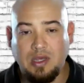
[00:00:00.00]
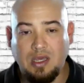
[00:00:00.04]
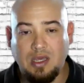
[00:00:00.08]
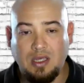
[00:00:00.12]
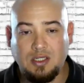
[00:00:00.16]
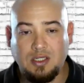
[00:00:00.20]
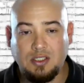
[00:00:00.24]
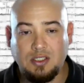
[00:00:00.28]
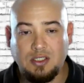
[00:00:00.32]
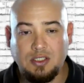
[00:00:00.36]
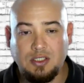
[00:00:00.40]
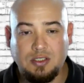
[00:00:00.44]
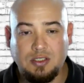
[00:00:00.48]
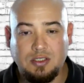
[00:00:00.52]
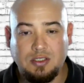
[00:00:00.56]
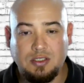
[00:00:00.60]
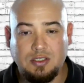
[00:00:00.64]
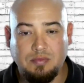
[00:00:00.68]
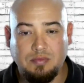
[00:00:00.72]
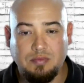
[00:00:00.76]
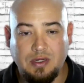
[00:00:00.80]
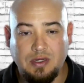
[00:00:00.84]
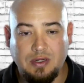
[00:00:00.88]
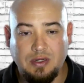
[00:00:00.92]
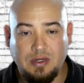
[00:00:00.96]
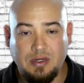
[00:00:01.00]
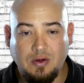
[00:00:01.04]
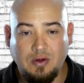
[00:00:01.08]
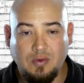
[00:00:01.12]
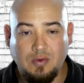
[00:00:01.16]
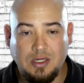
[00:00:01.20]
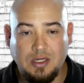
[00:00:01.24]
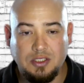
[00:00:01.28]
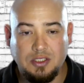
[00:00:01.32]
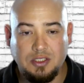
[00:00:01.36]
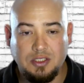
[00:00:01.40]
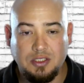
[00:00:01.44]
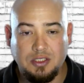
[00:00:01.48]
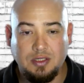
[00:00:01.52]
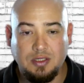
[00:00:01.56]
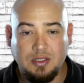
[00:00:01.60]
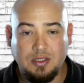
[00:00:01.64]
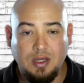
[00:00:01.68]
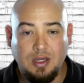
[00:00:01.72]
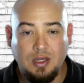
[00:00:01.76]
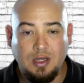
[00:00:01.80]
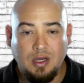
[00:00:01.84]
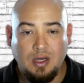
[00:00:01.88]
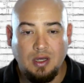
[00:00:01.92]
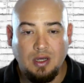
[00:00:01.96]
Paige just submitted a question.
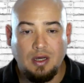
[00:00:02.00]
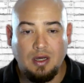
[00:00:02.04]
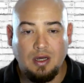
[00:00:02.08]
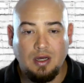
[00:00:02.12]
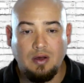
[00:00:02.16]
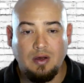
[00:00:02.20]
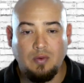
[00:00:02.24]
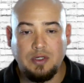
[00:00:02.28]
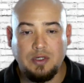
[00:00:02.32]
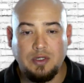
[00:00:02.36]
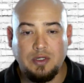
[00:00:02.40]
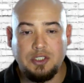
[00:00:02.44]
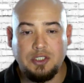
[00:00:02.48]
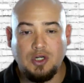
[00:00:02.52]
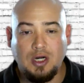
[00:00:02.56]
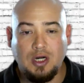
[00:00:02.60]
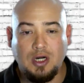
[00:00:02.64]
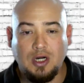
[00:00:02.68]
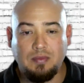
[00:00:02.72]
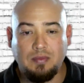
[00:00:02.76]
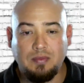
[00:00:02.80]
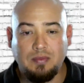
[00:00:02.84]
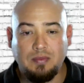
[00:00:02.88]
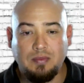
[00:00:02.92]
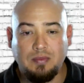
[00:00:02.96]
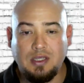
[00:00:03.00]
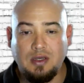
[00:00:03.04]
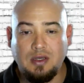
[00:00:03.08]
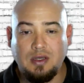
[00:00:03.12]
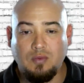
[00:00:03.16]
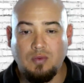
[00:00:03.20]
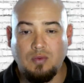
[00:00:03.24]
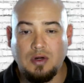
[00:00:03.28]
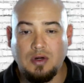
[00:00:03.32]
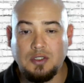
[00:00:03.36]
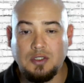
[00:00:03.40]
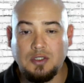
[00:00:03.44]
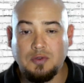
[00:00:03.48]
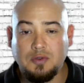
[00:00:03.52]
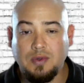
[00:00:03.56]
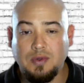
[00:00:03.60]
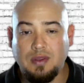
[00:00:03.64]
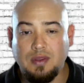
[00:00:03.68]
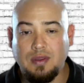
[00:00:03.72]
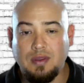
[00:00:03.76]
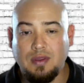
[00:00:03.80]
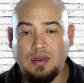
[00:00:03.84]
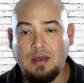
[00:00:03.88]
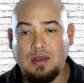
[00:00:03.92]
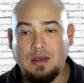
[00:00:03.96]
Which Strawbees kit works with
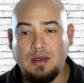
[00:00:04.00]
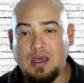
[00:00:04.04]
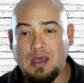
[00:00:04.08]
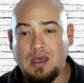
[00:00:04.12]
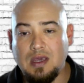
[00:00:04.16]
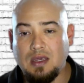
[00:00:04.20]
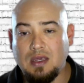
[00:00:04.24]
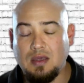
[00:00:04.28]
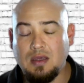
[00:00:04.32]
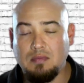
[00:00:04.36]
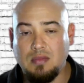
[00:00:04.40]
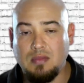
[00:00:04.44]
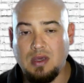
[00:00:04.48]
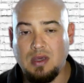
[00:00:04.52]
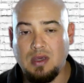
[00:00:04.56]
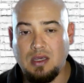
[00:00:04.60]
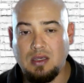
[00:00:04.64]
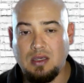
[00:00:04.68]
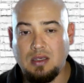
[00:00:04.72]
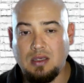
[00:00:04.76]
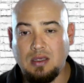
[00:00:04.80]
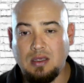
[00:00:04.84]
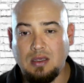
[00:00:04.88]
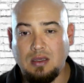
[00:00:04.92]
the Makey?